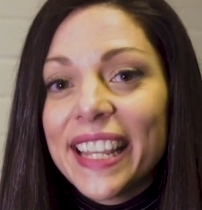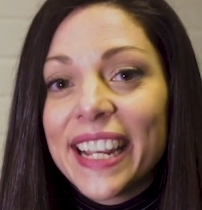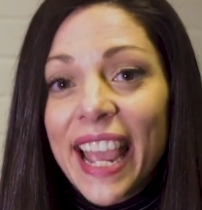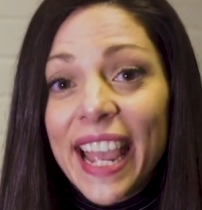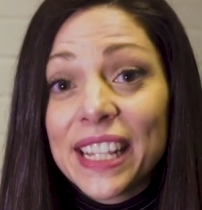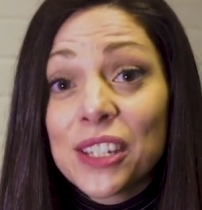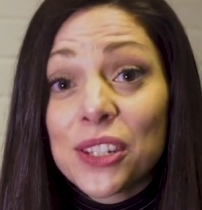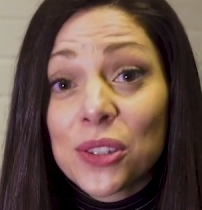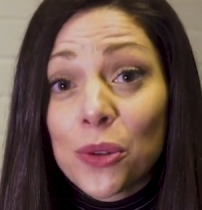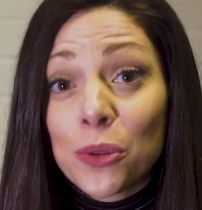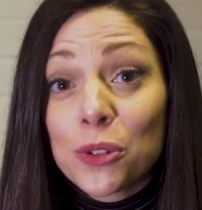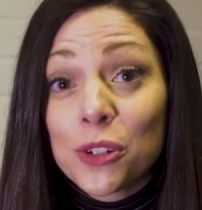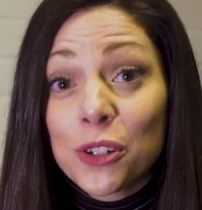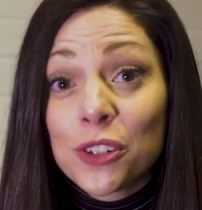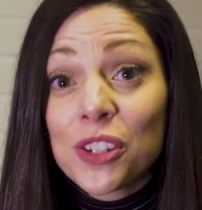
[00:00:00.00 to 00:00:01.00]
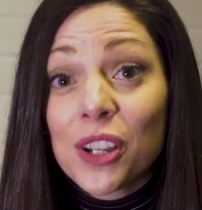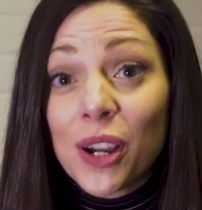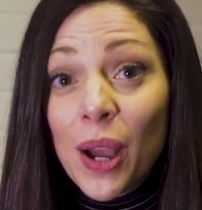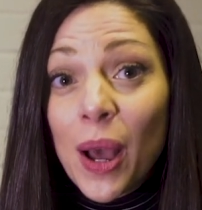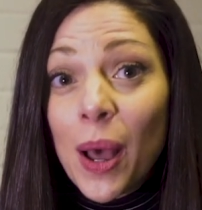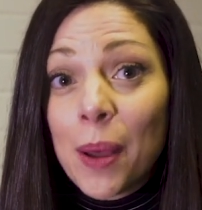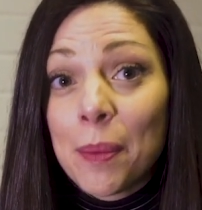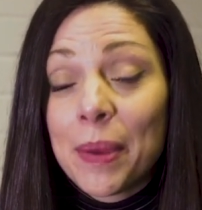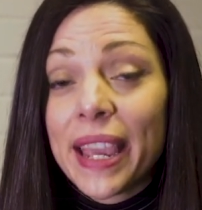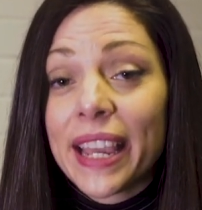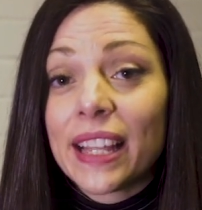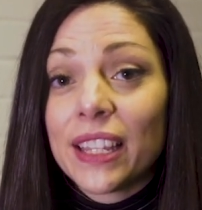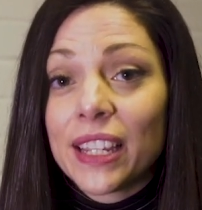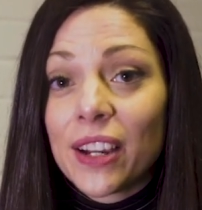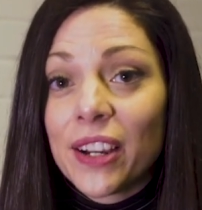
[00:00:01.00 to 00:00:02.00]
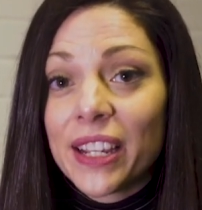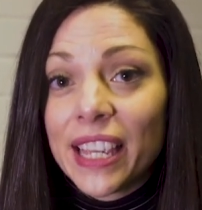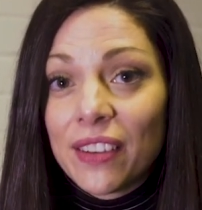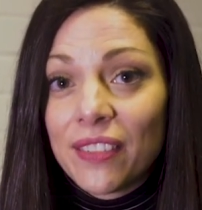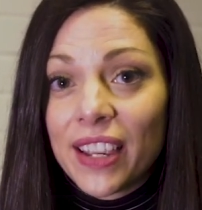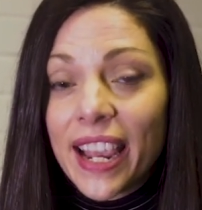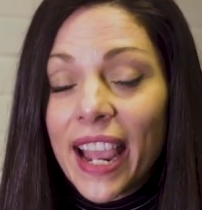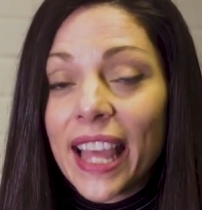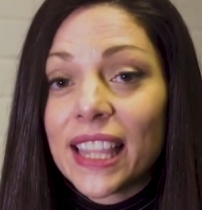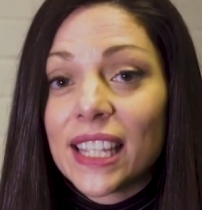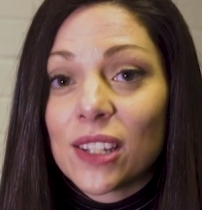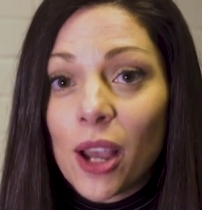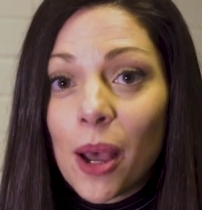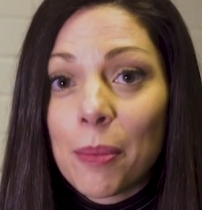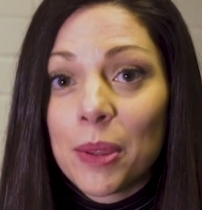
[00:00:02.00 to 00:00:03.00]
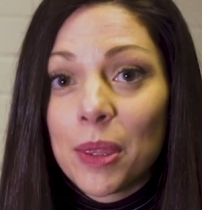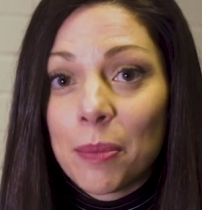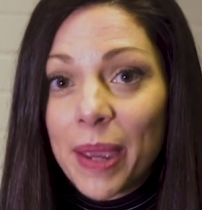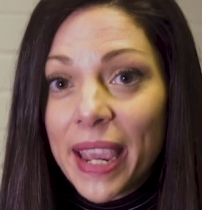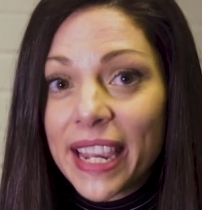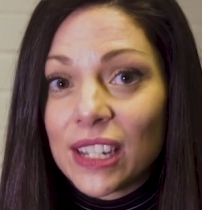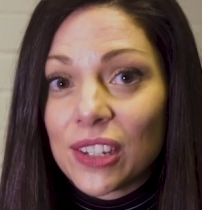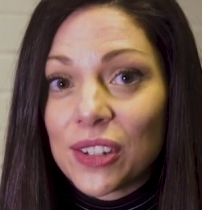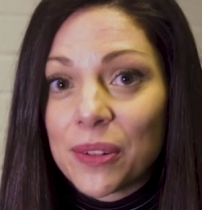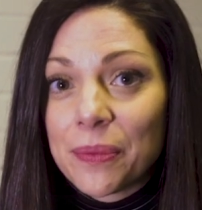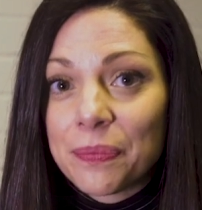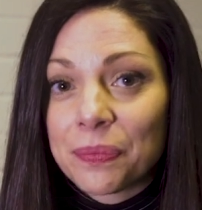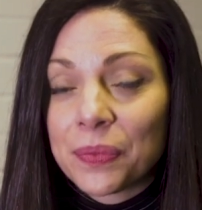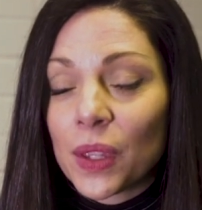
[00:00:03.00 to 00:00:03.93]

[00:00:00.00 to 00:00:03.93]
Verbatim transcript: then head to soulchurch.com and click on giving at the top of the page.